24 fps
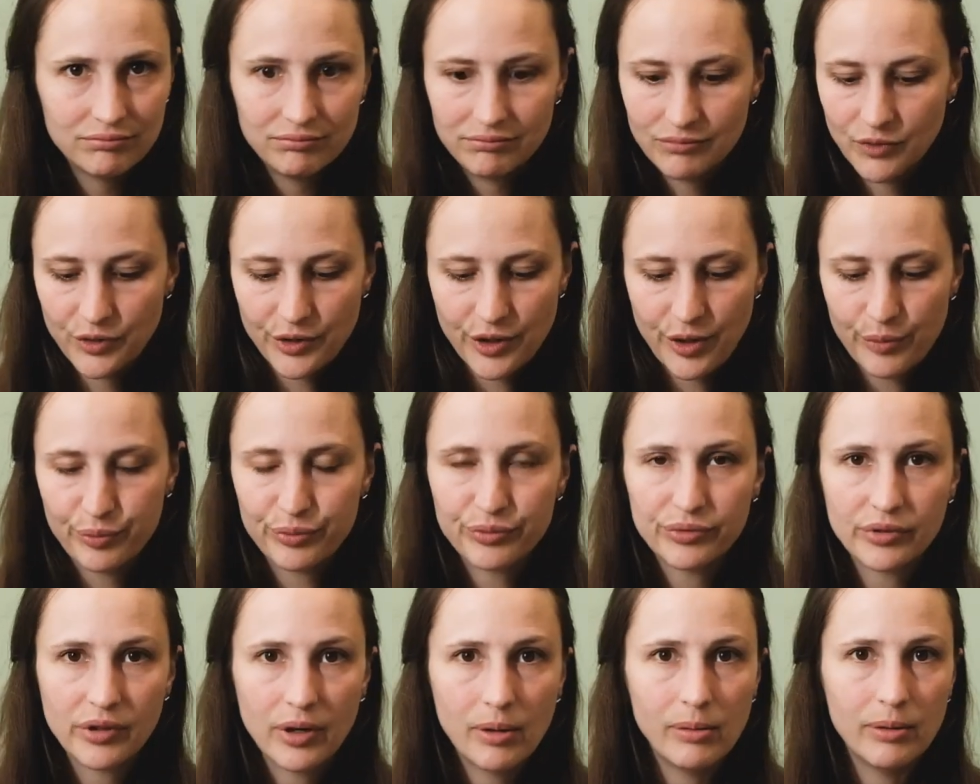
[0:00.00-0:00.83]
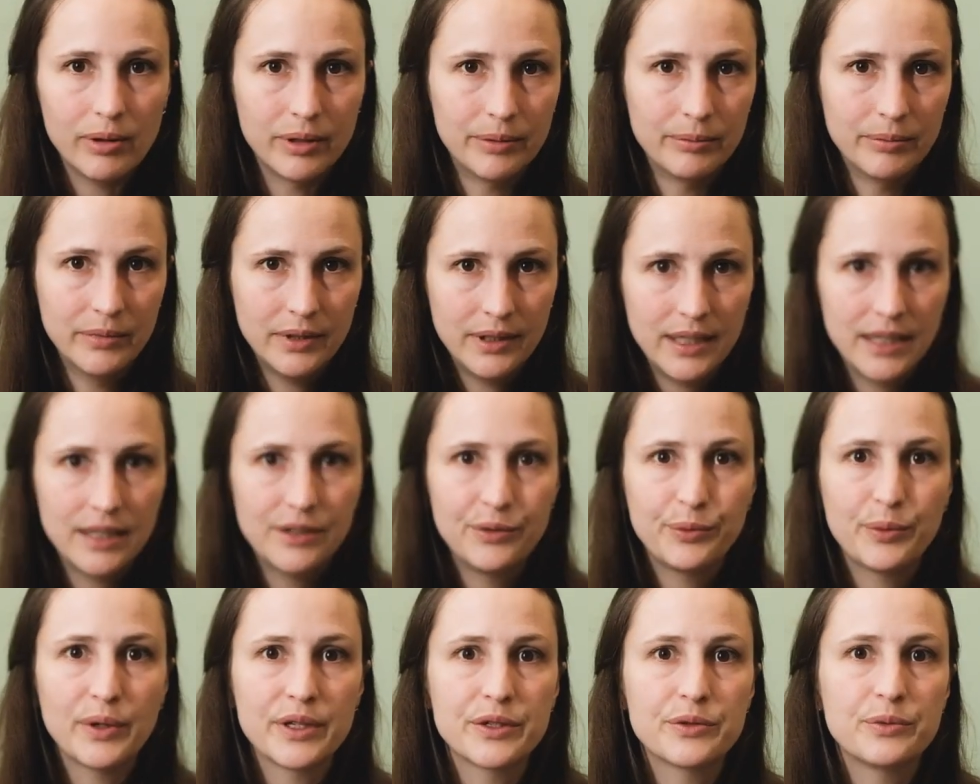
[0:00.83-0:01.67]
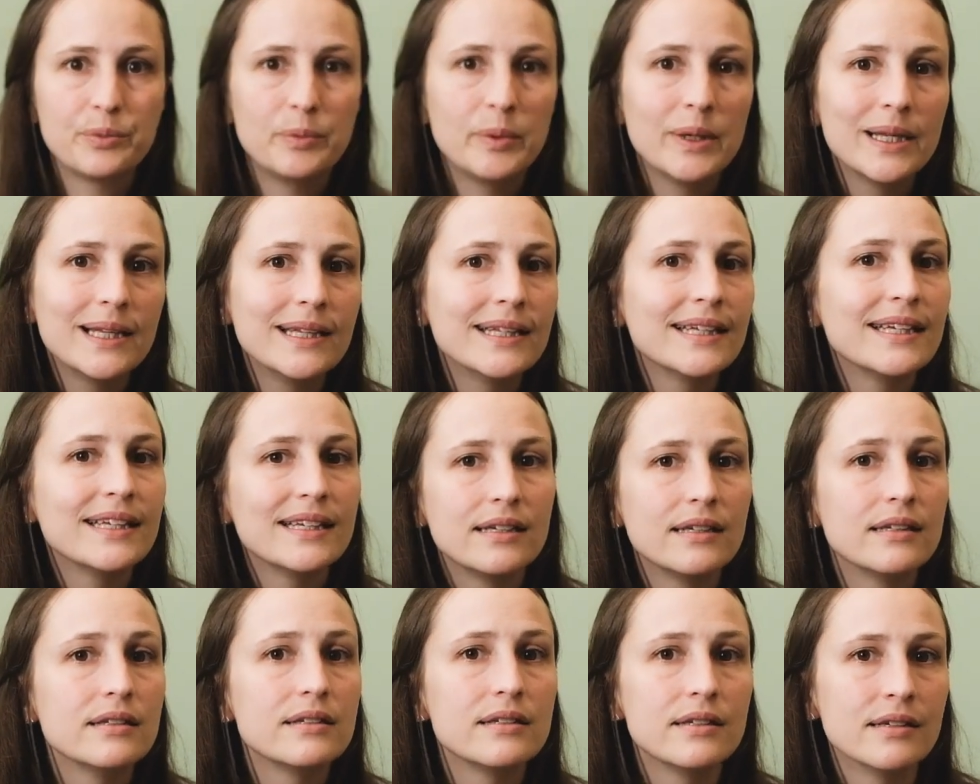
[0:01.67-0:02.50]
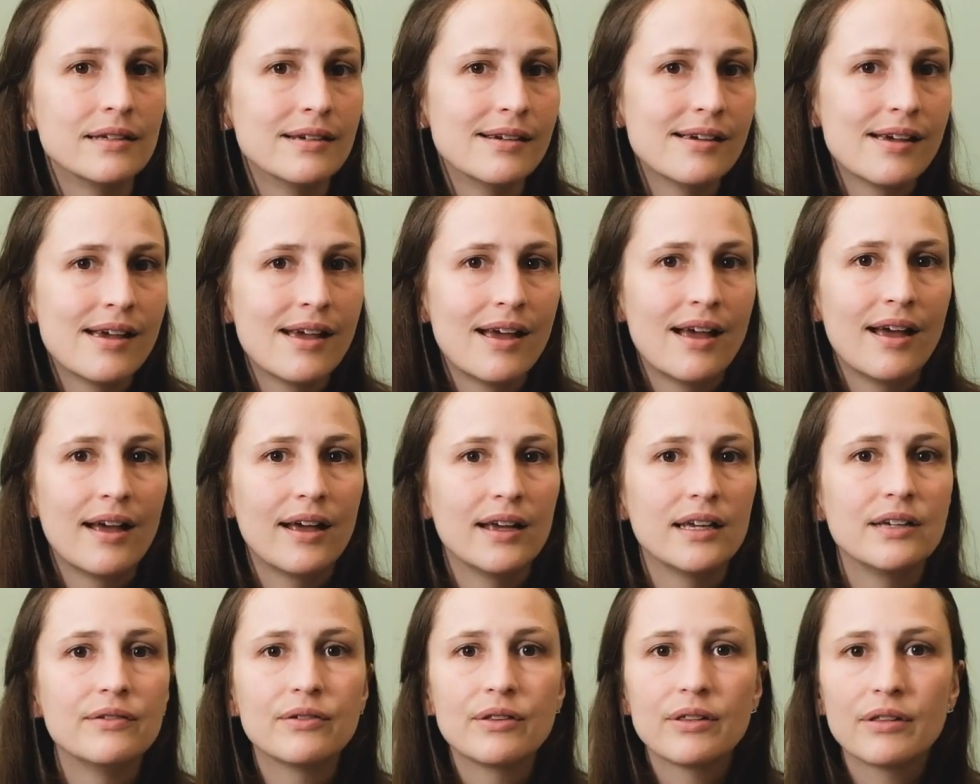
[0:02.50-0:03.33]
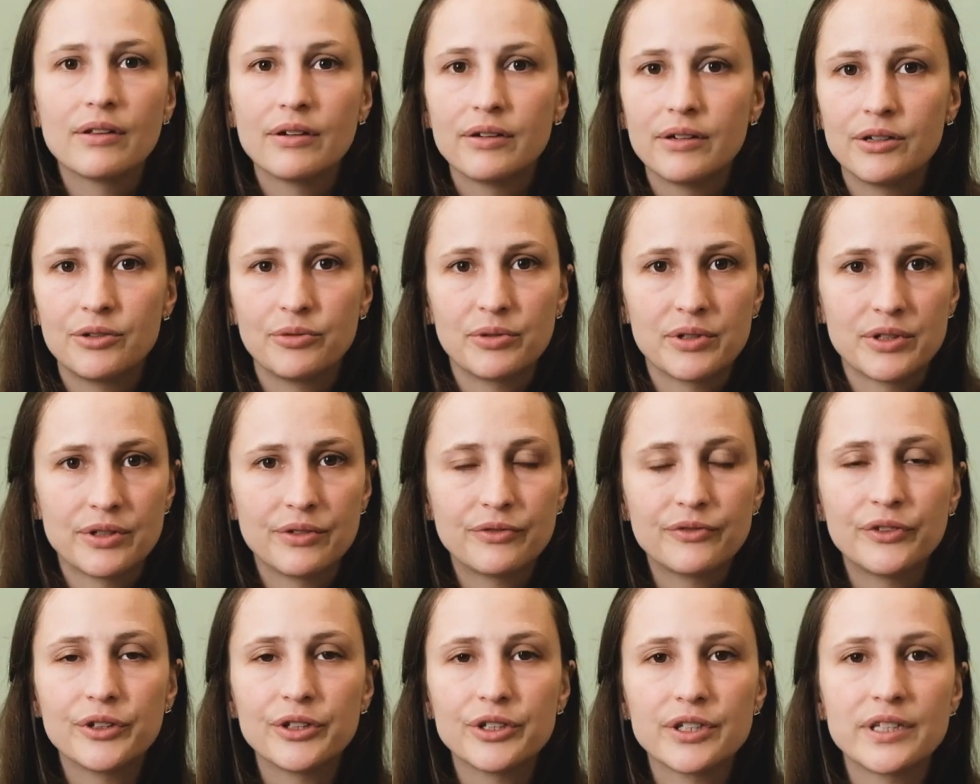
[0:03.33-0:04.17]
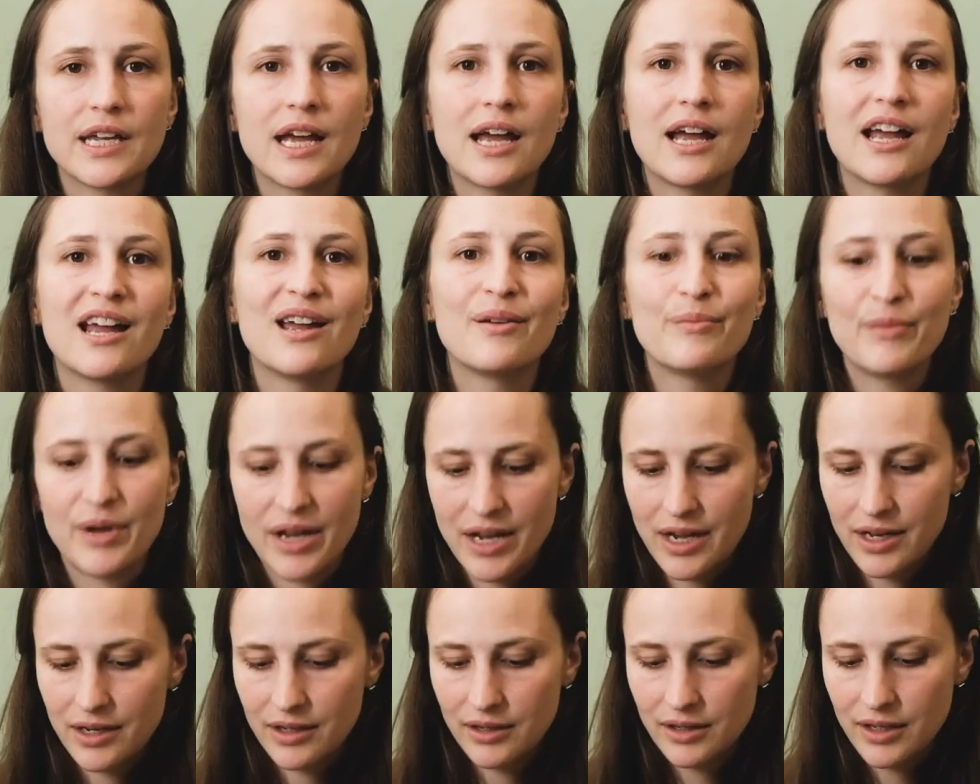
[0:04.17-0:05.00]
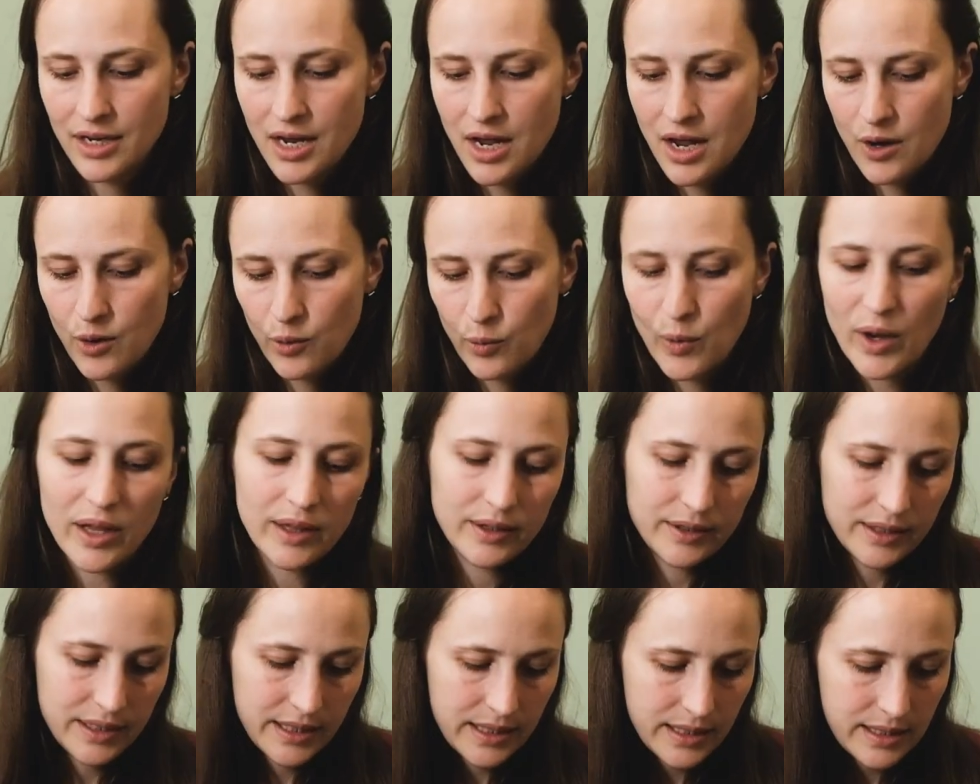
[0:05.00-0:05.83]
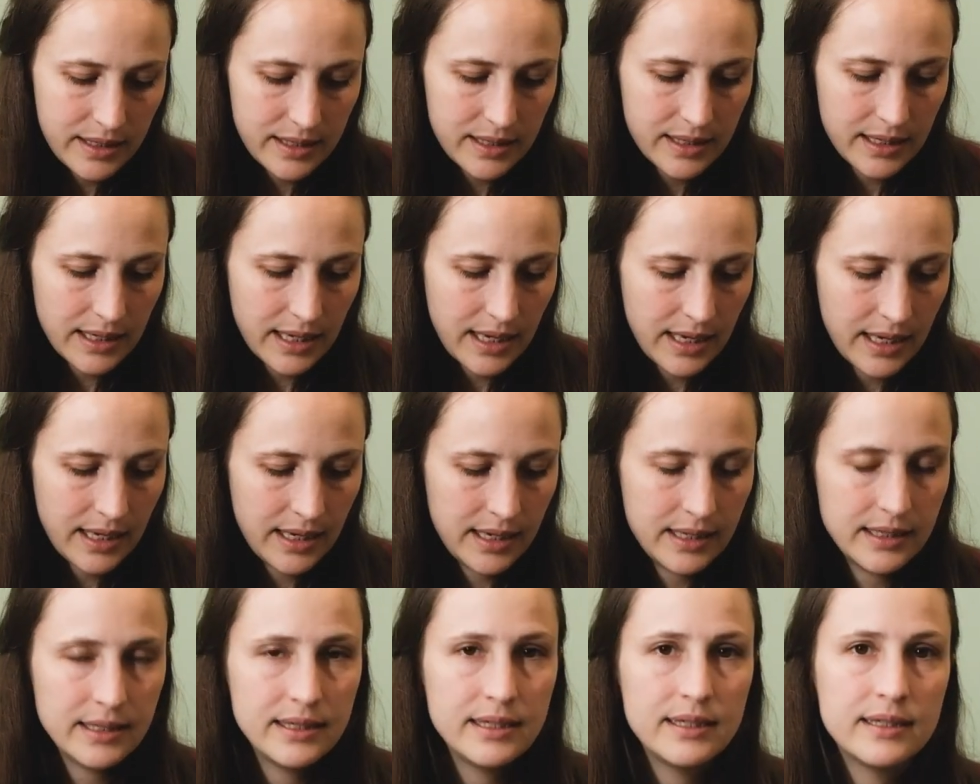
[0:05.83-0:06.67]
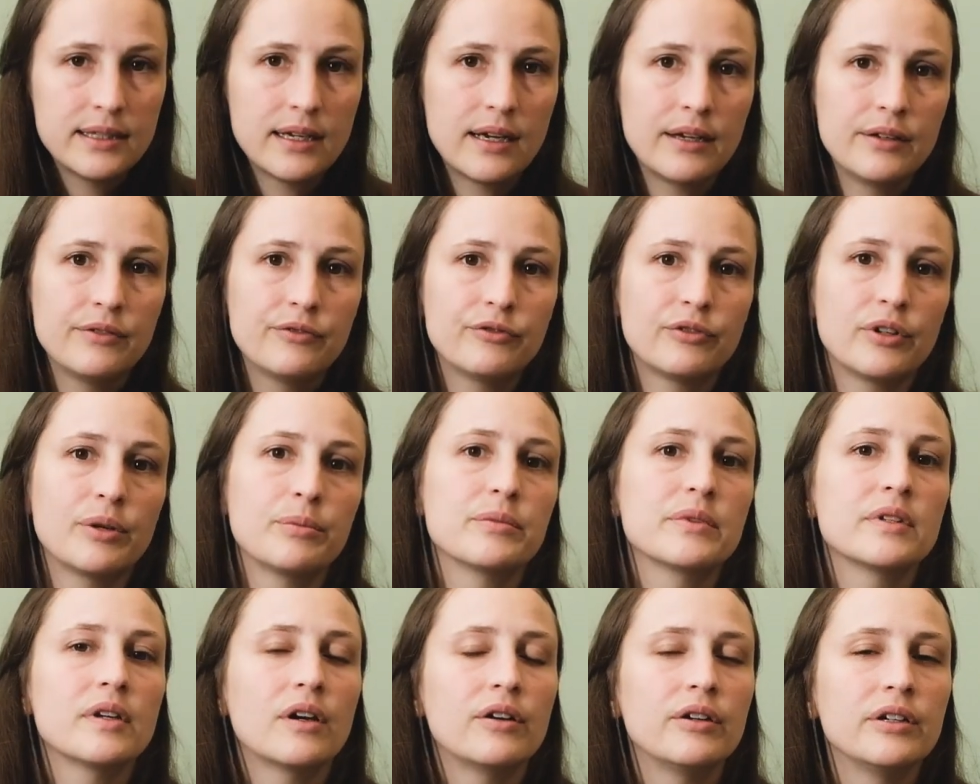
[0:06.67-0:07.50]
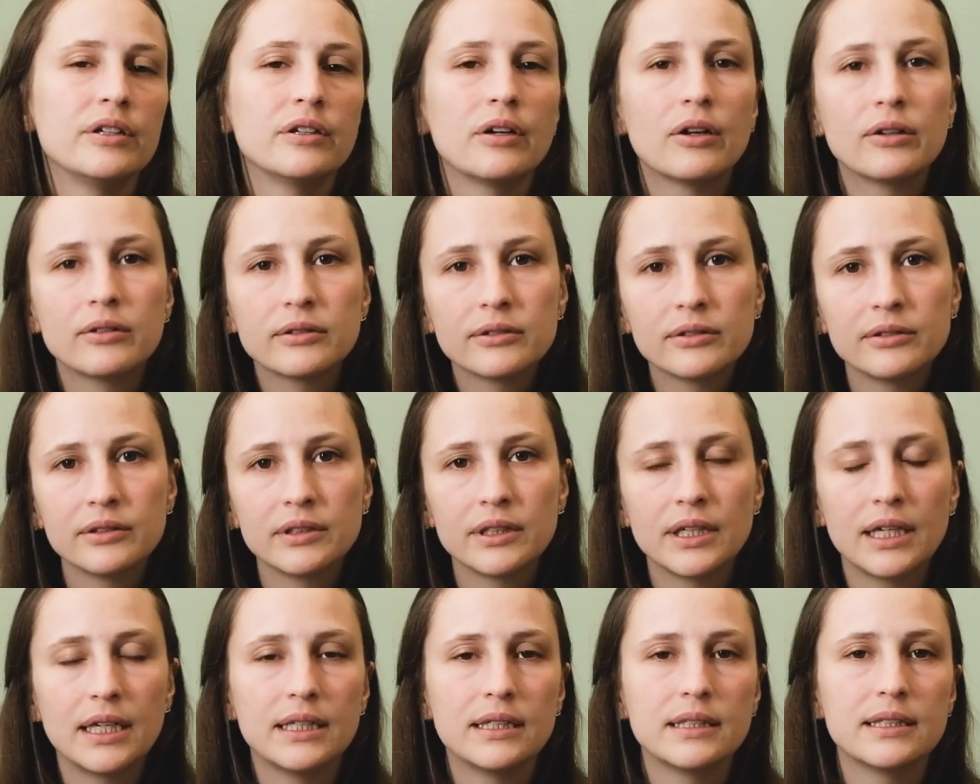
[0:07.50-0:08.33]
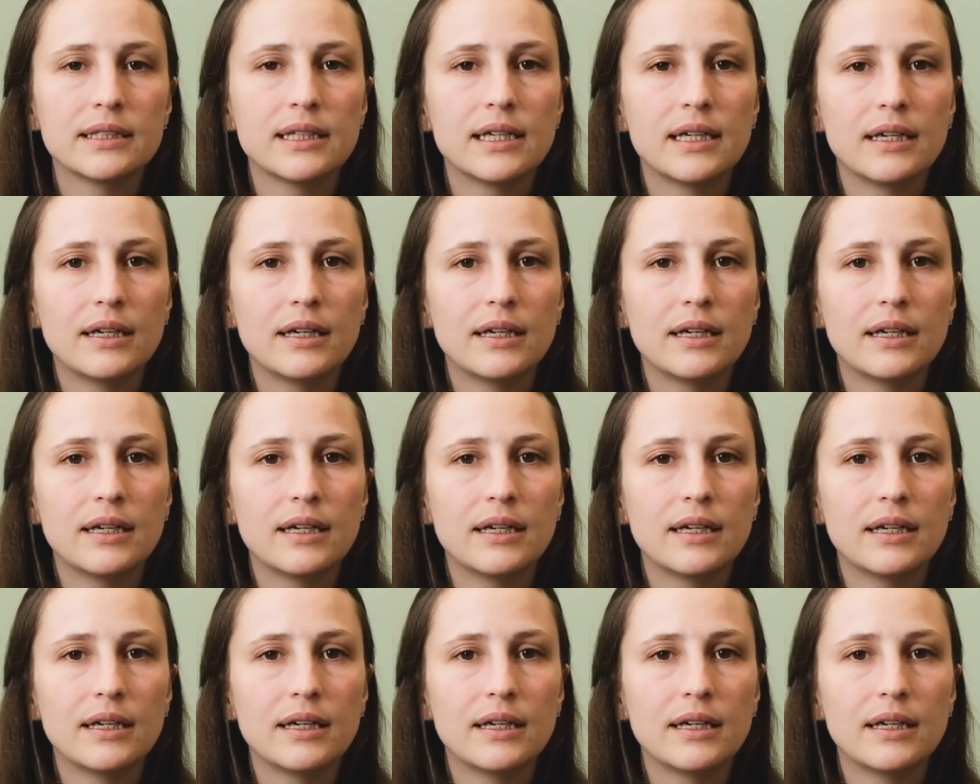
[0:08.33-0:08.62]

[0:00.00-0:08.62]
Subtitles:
no problem. It was really easy, even though it was the first time. And well, it's a design from Sari Nolan, and